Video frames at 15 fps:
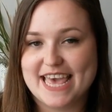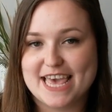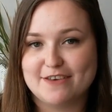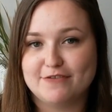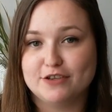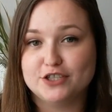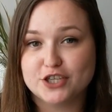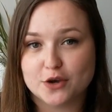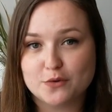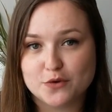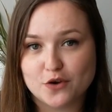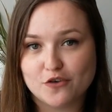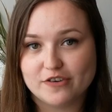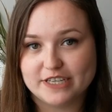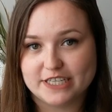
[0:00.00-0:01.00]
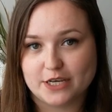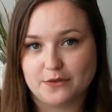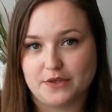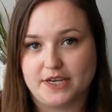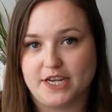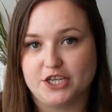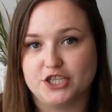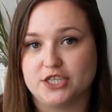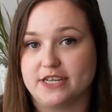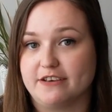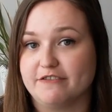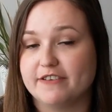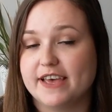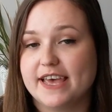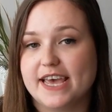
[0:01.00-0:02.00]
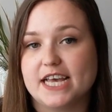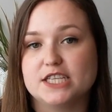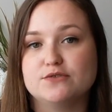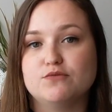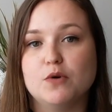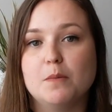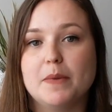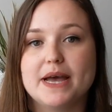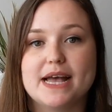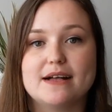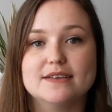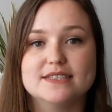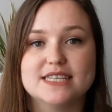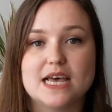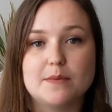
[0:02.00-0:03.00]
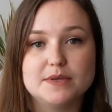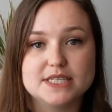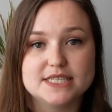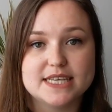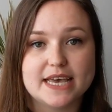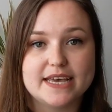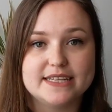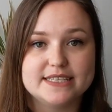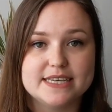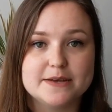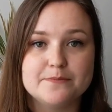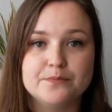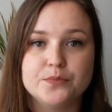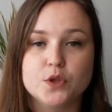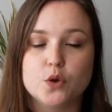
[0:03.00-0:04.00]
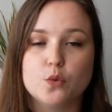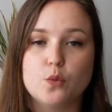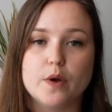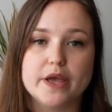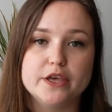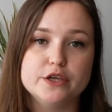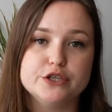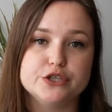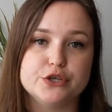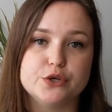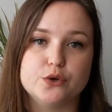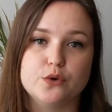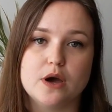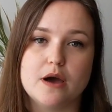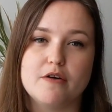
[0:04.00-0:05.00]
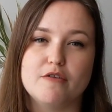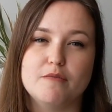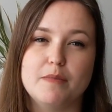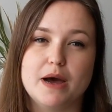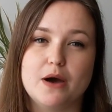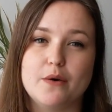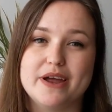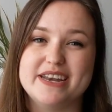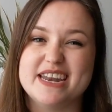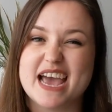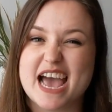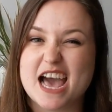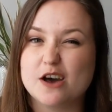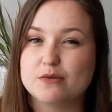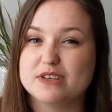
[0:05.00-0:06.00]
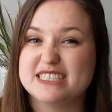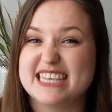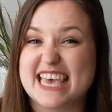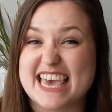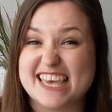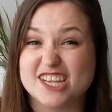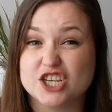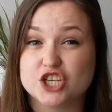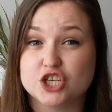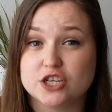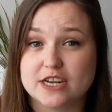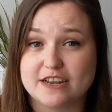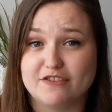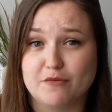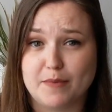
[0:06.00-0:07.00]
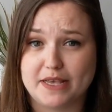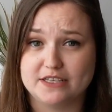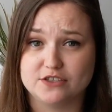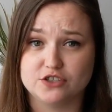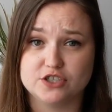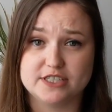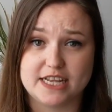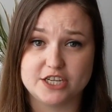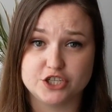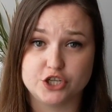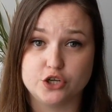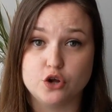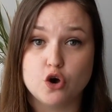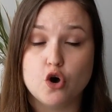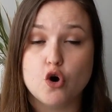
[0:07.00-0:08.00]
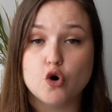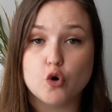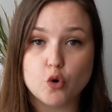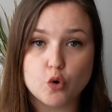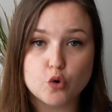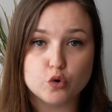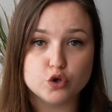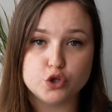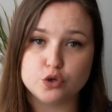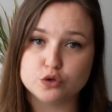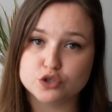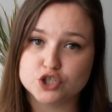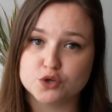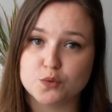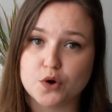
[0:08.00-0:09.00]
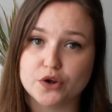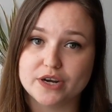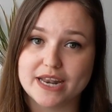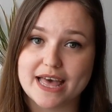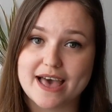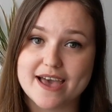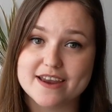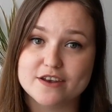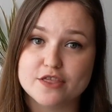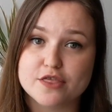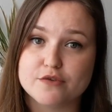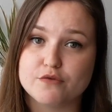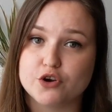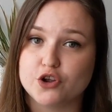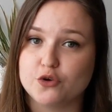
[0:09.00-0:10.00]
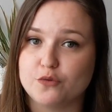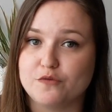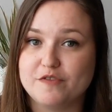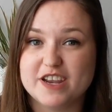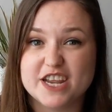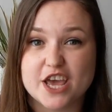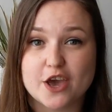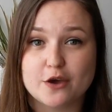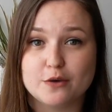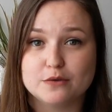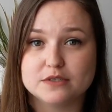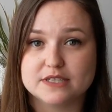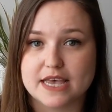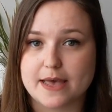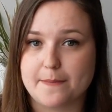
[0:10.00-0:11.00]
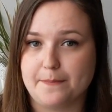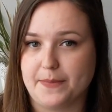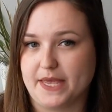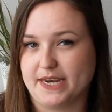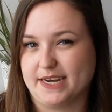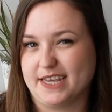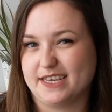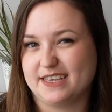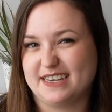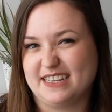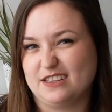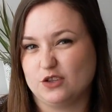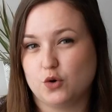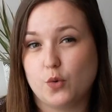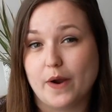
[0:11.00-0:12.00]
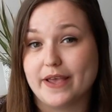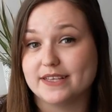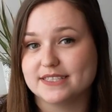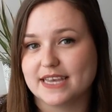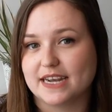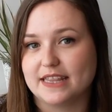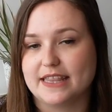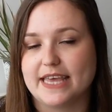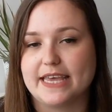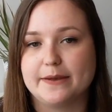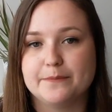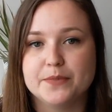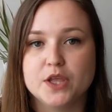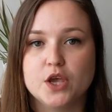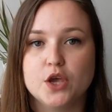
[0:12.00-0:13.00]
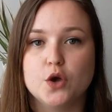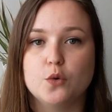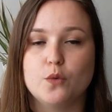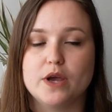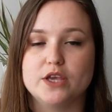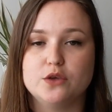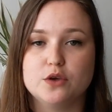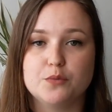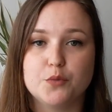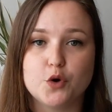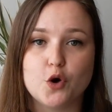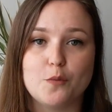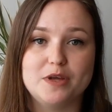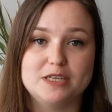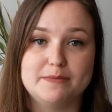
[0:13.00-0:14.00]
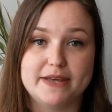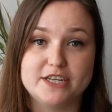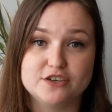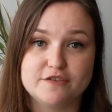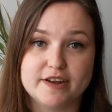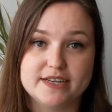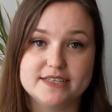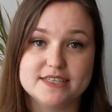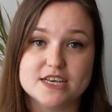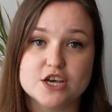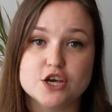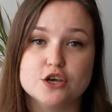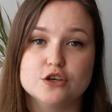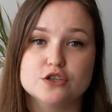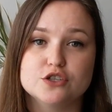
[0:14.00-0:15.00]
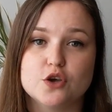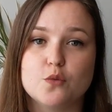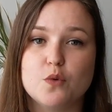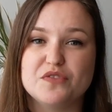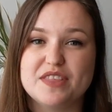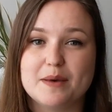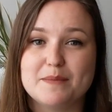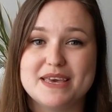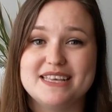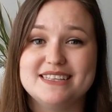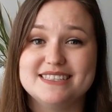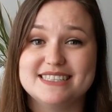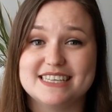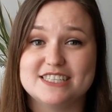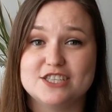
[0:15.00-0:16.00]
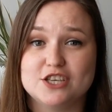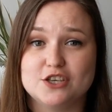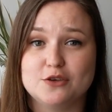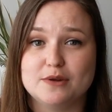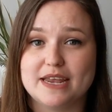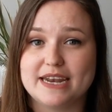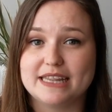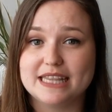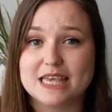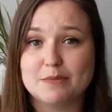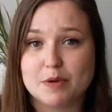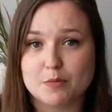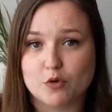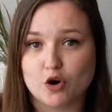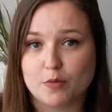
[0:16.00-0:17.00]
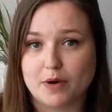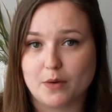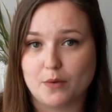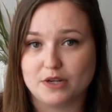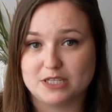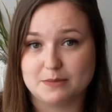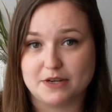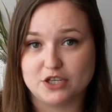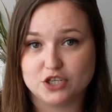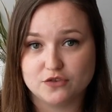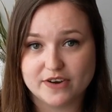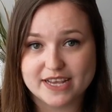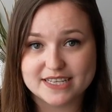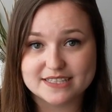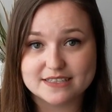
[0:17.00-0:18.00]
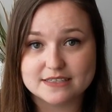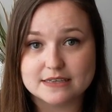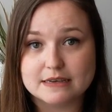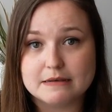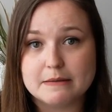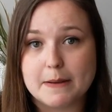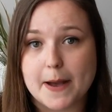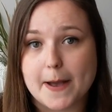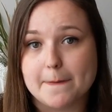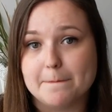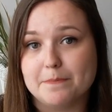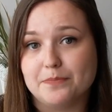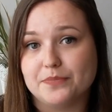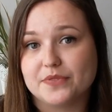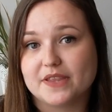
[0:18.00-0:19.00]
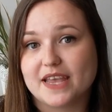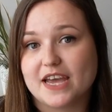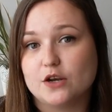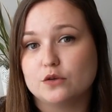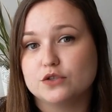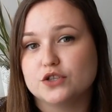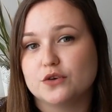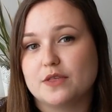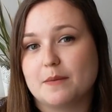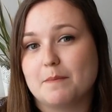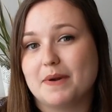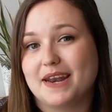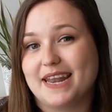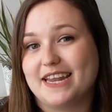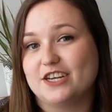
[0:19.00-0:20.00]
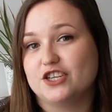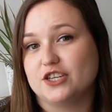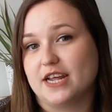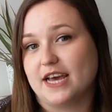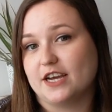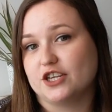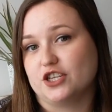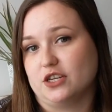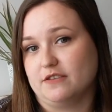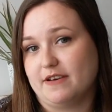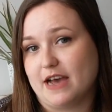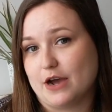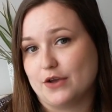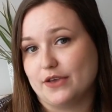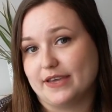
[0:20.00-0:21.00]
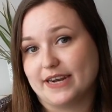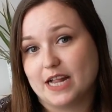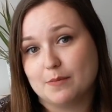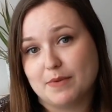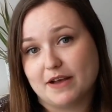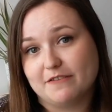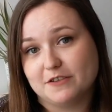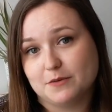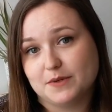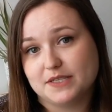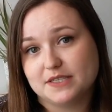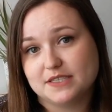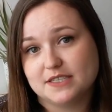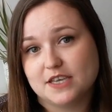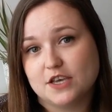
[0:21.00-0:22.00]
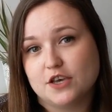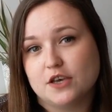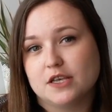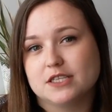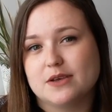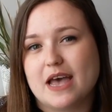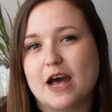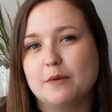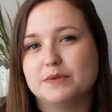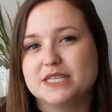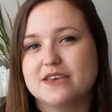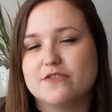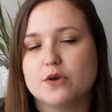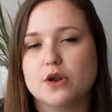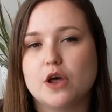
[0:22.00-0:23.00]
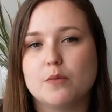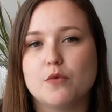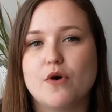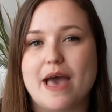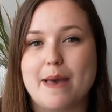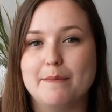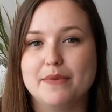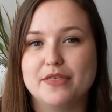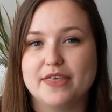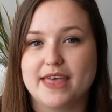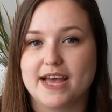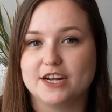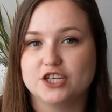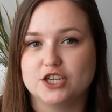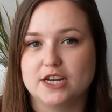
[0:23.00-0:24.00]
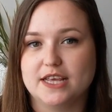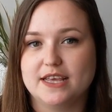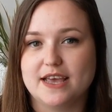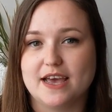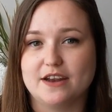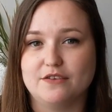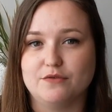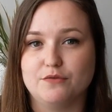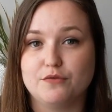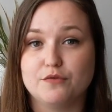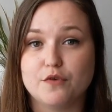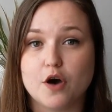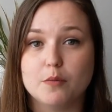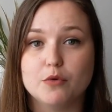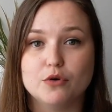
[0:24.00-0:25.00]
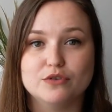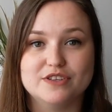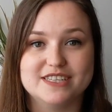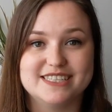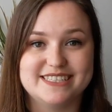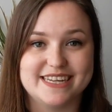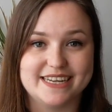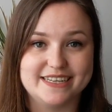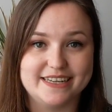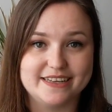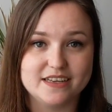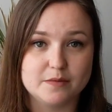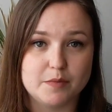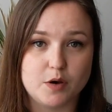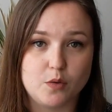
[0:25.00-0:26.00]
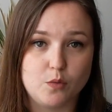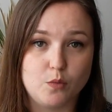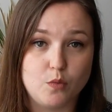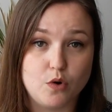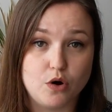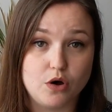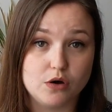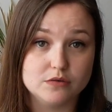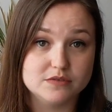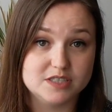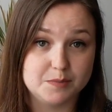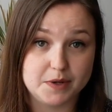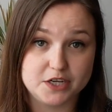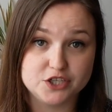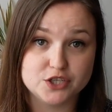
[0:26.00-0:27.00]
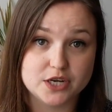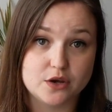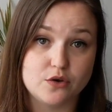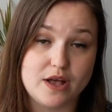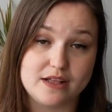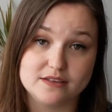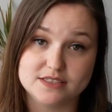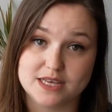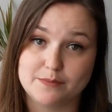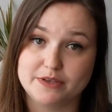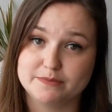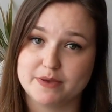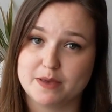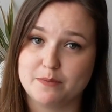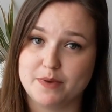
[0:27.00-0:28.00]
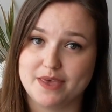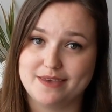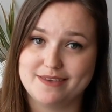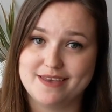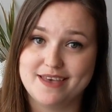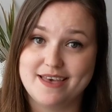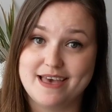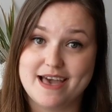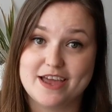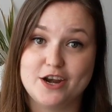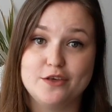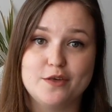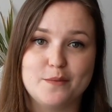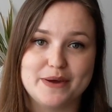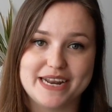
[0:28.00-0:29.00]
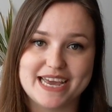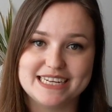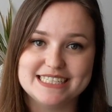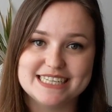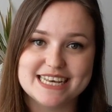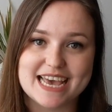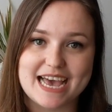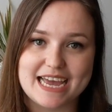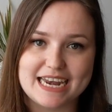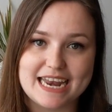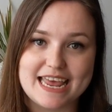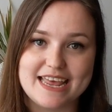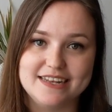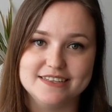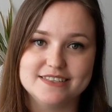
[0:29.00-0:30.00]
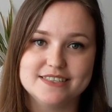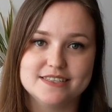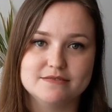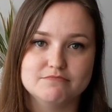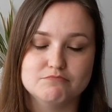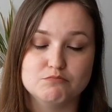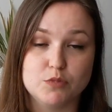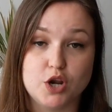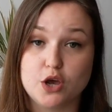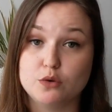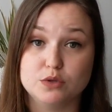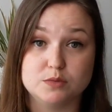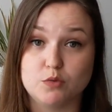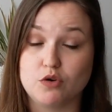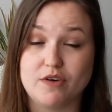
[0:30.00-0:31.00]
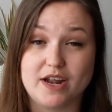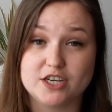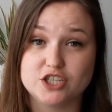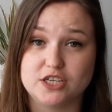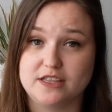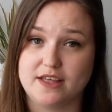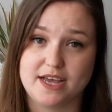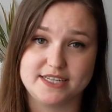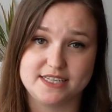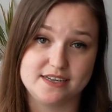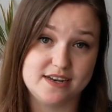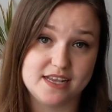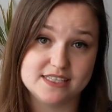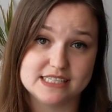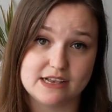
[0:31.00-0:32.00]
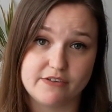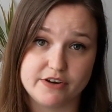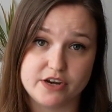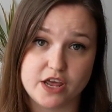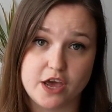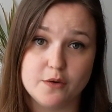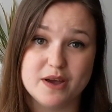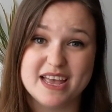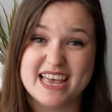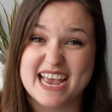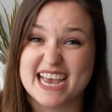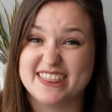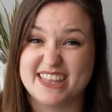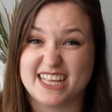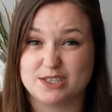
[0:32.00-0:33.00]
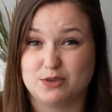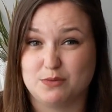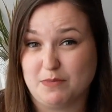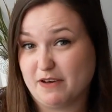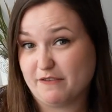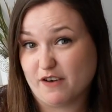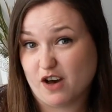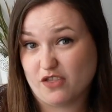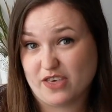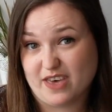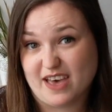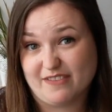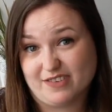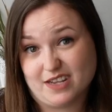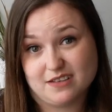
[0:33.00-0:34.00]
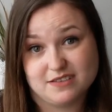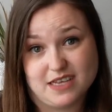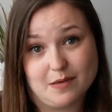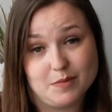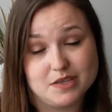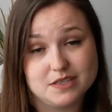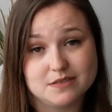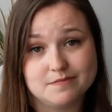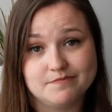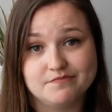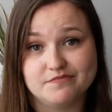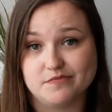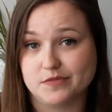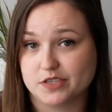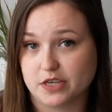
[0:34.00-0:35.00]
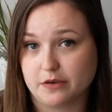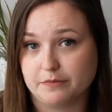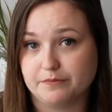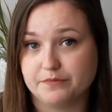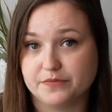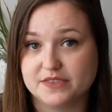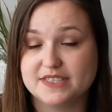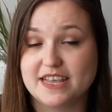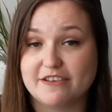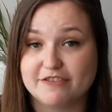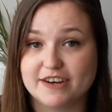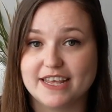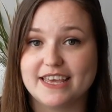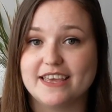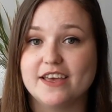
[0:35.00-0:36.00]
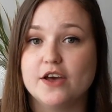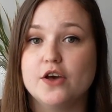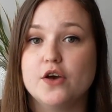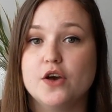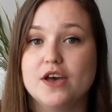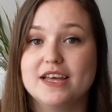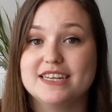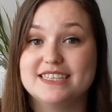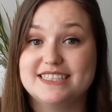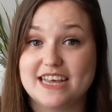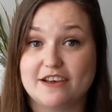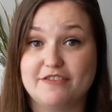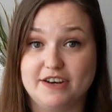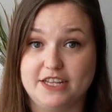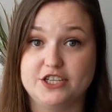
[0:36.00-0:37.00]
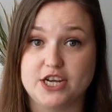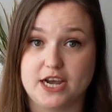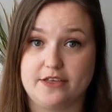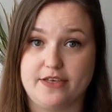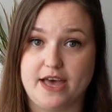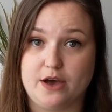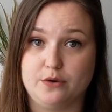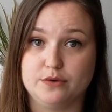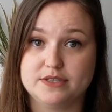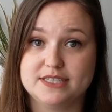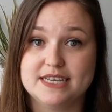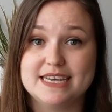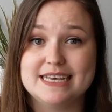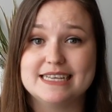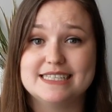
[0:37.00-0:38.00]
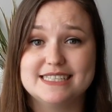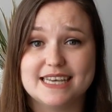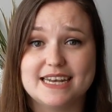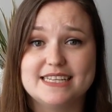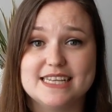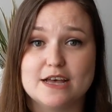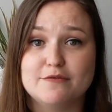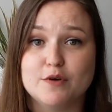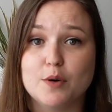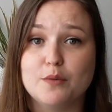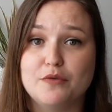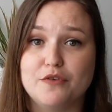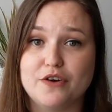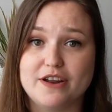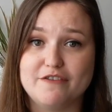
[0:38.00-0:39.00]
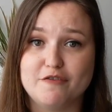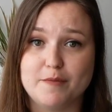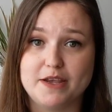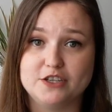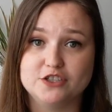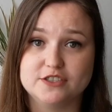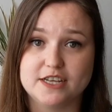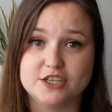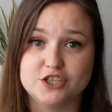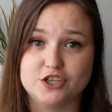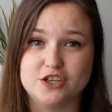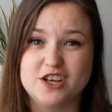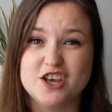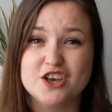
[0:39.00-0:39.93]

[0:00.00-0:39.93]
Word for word: If you don't already know the initiative, it's run by Alzheimer's Society, where you do about an hours-ish information session, or you can do it online through videos and like a little quiz kind of thing, where you can become a dementia friend. So what that means is that you learn a little bit more about what dementia is, and also then pledge an action of how you can help afterwards. So it helps give you a lot more empathy actually, and far more understanding about what dementia or Alzheimer's might be. I know that when I did it, I learned loads more actually that I didn't necessarily know, and that's with my father having Alzheimer's. So definitely check that out. Sign yourself up for an information session.